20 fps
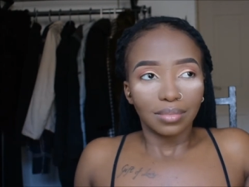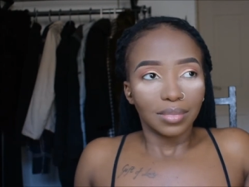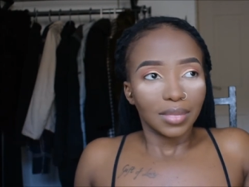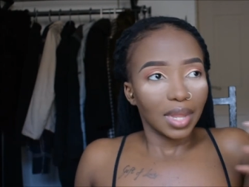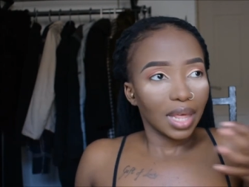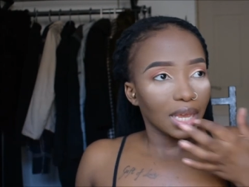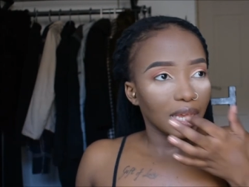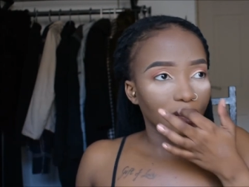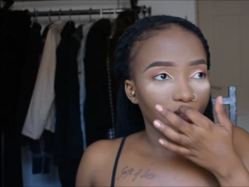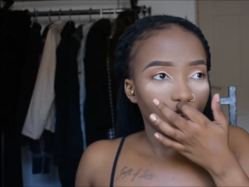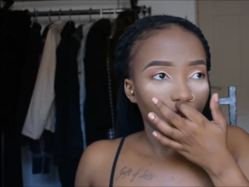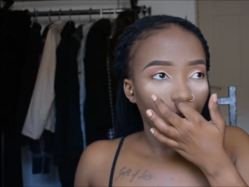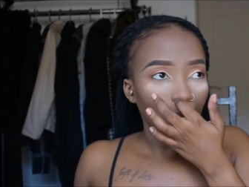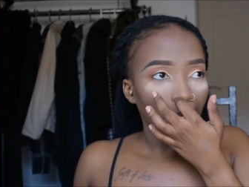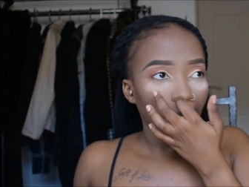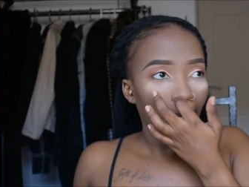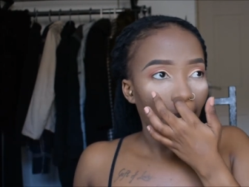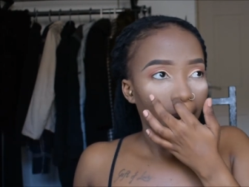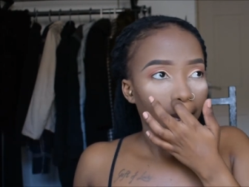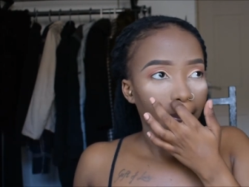like if you're
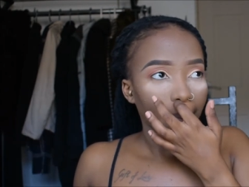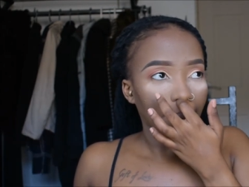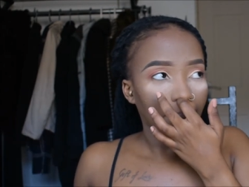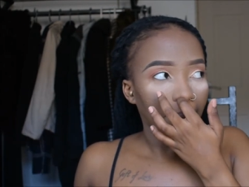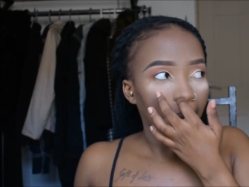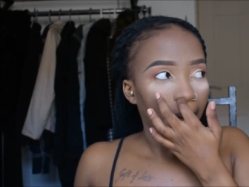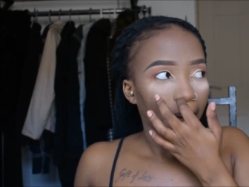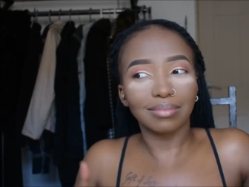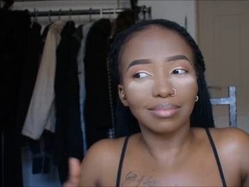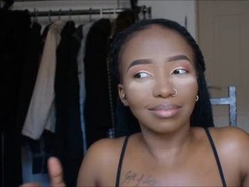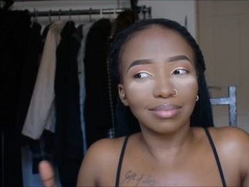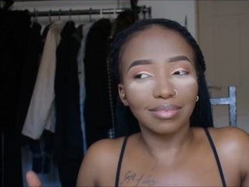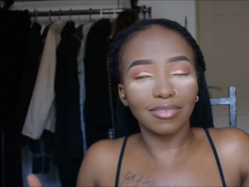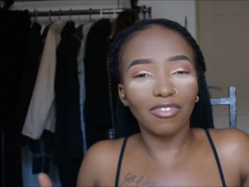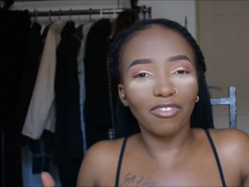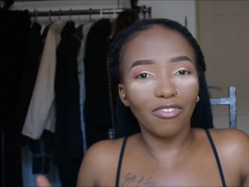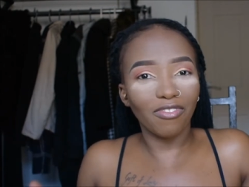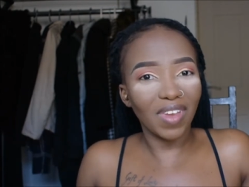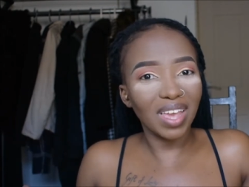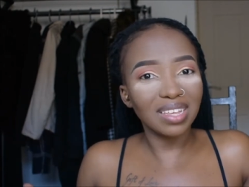not happy,
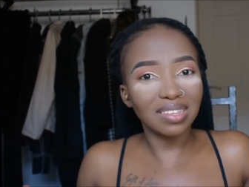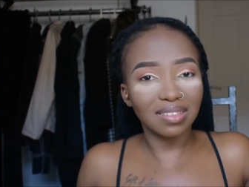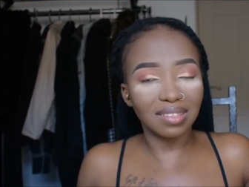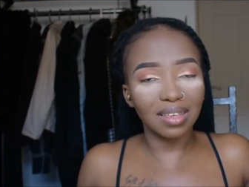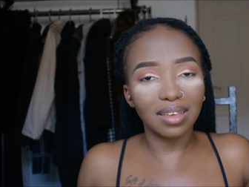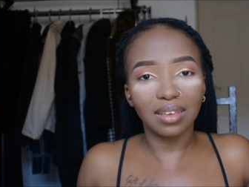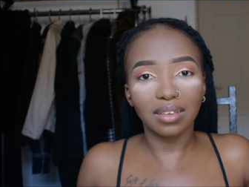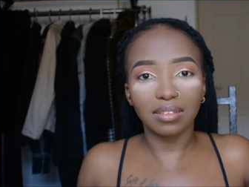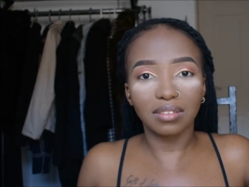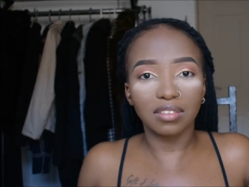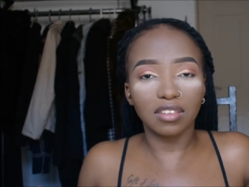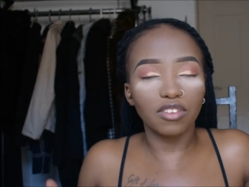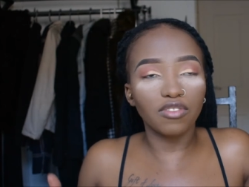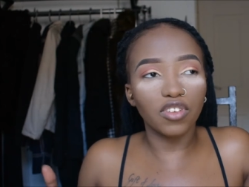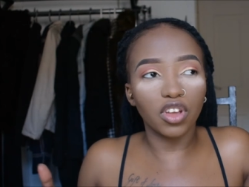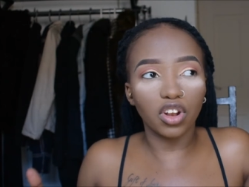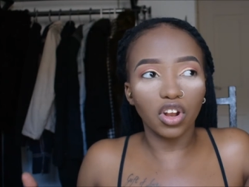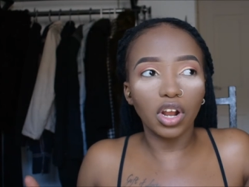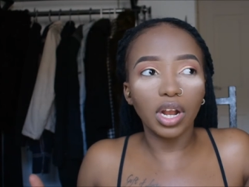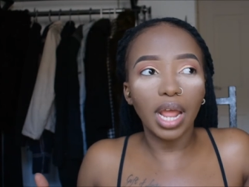fix things. If
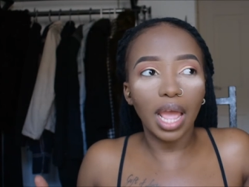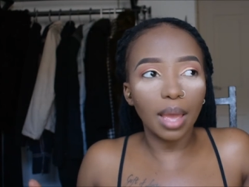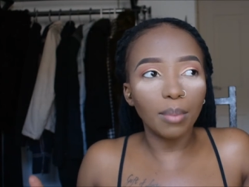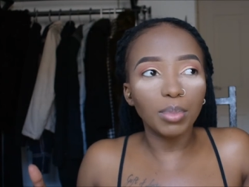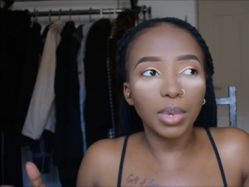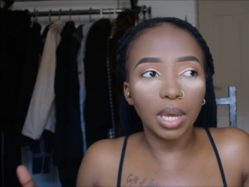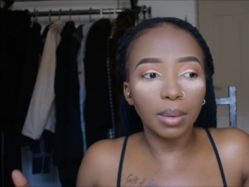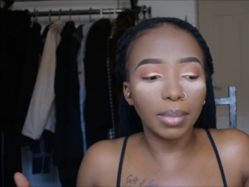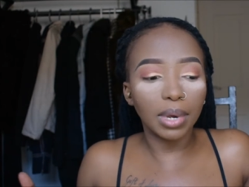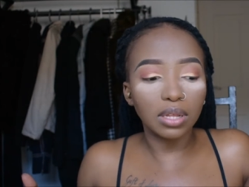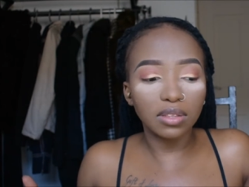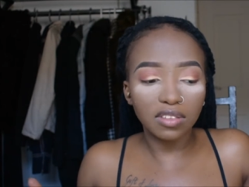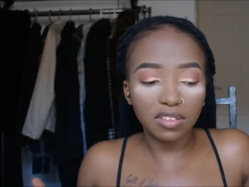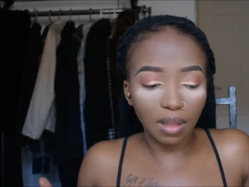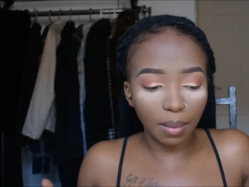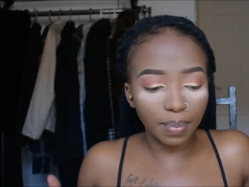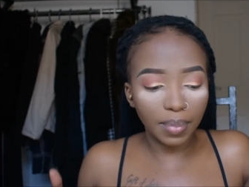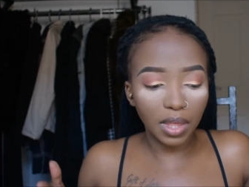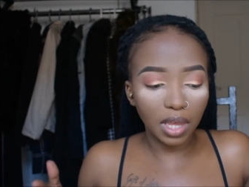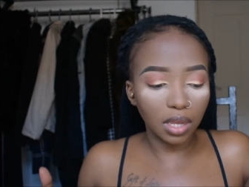you're not happy about
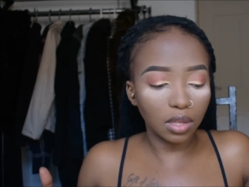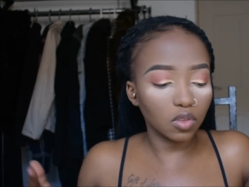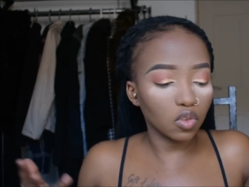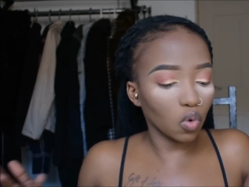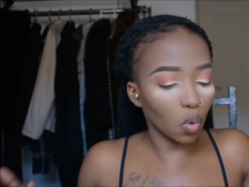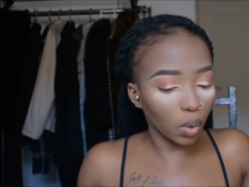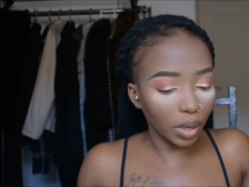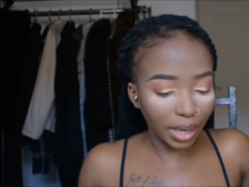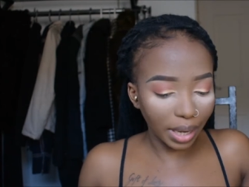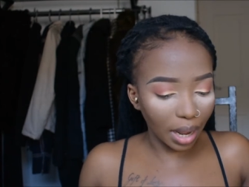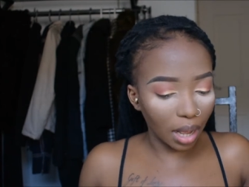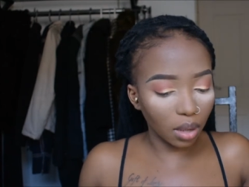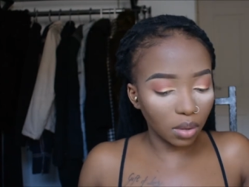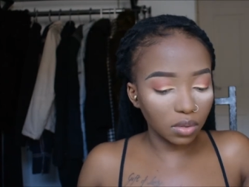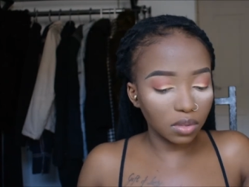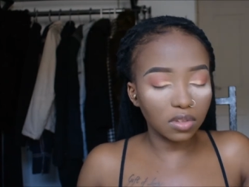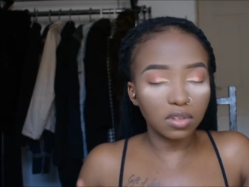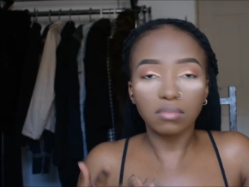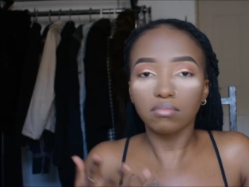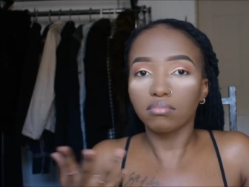something, talk it
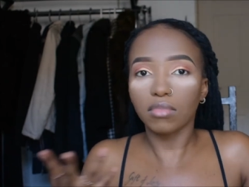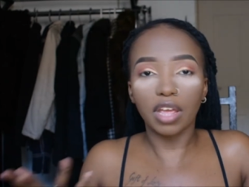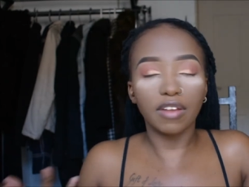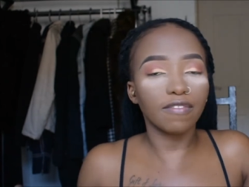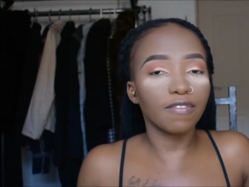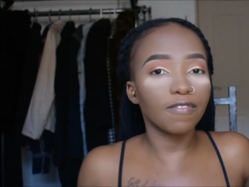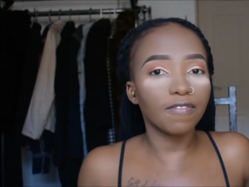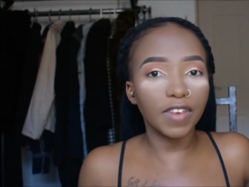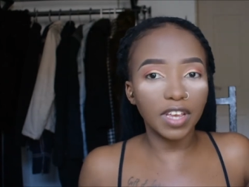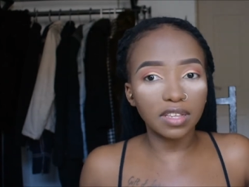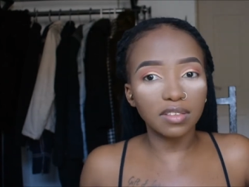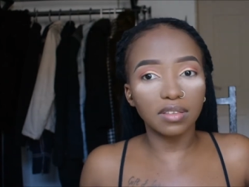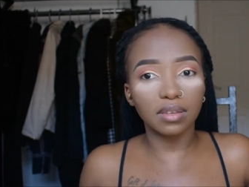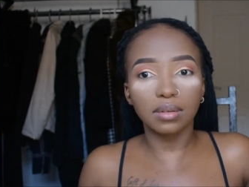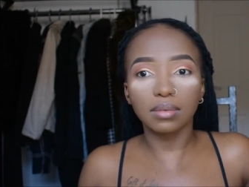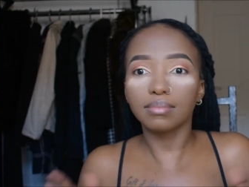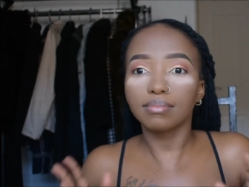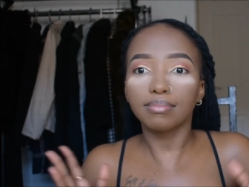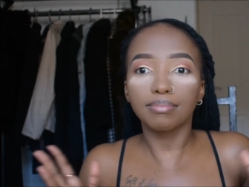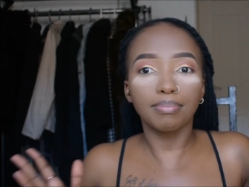out and fix
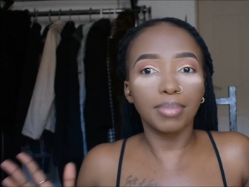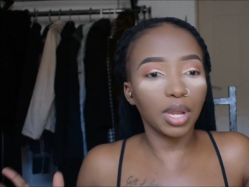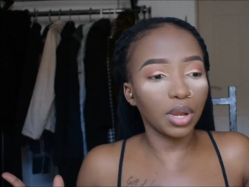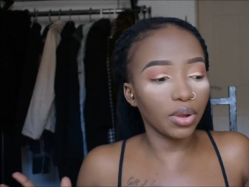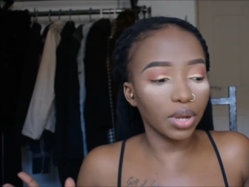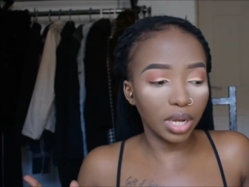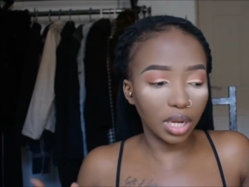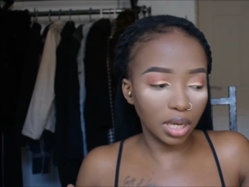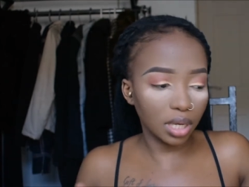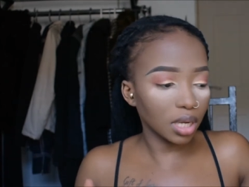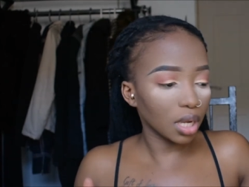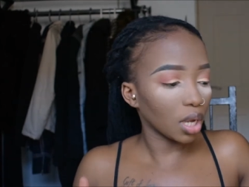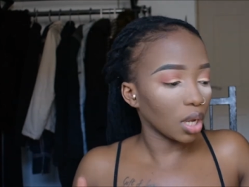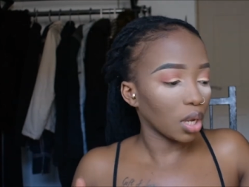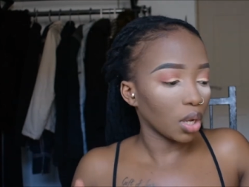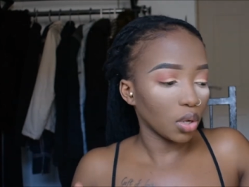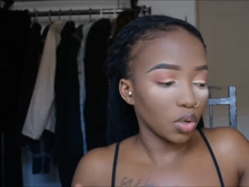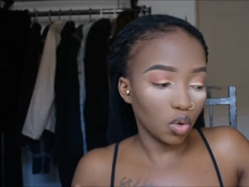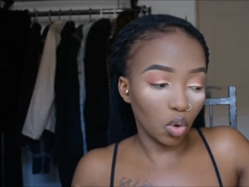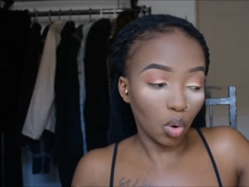it. Period.
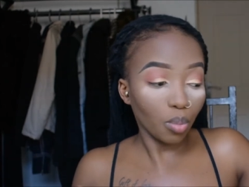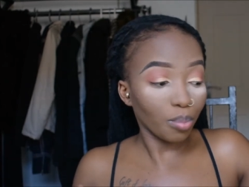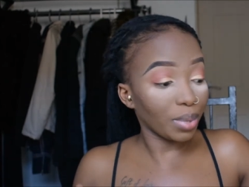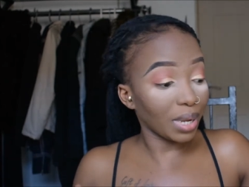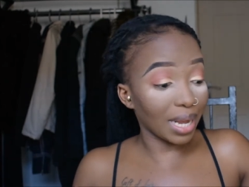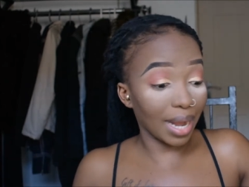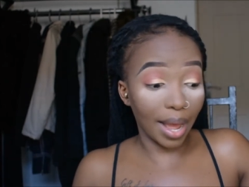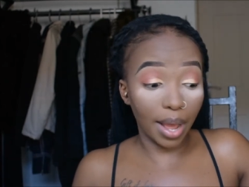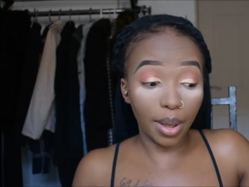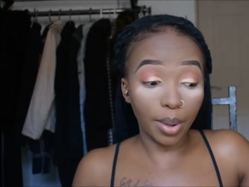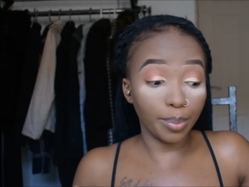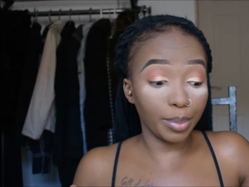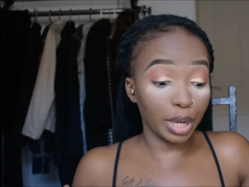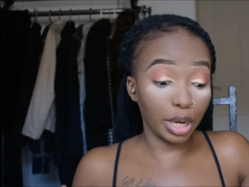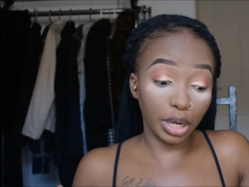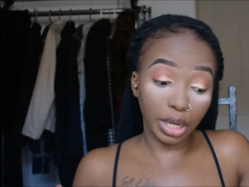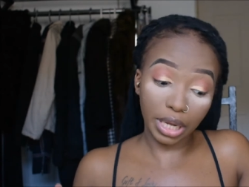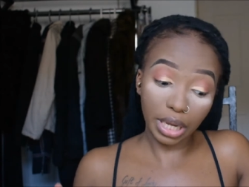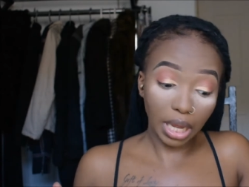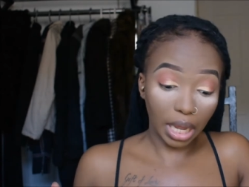Don't be now be
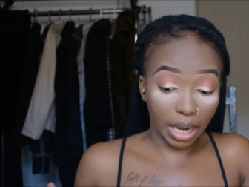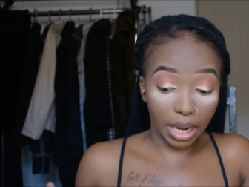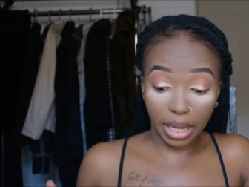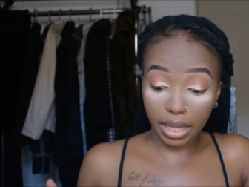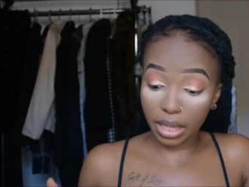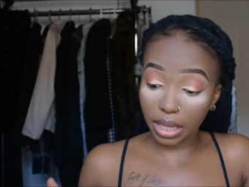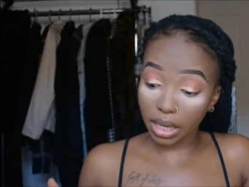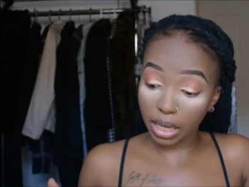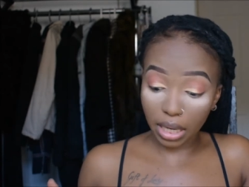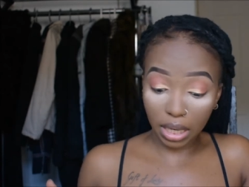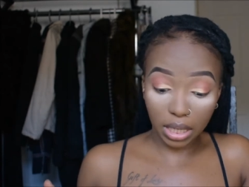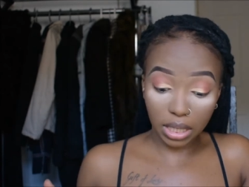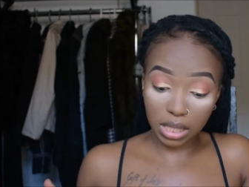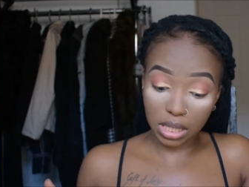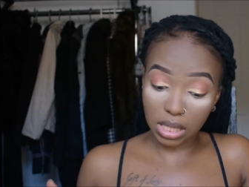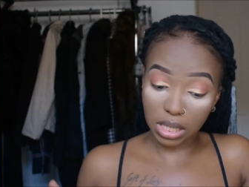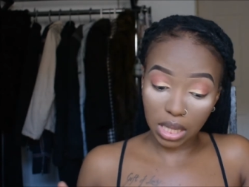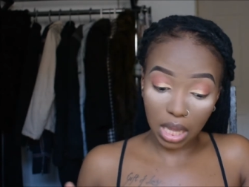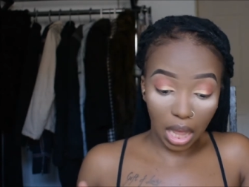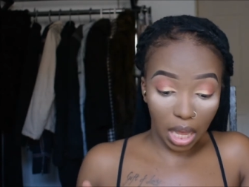looking at other
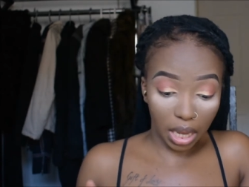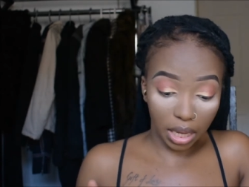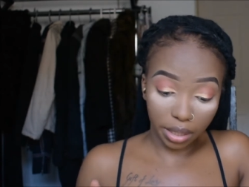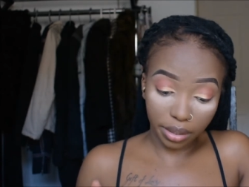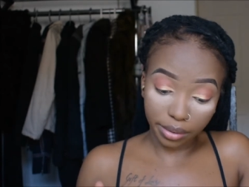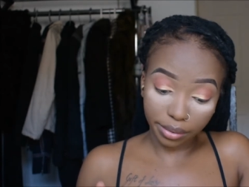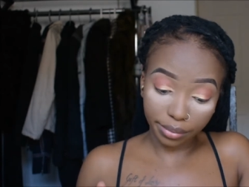niggas like,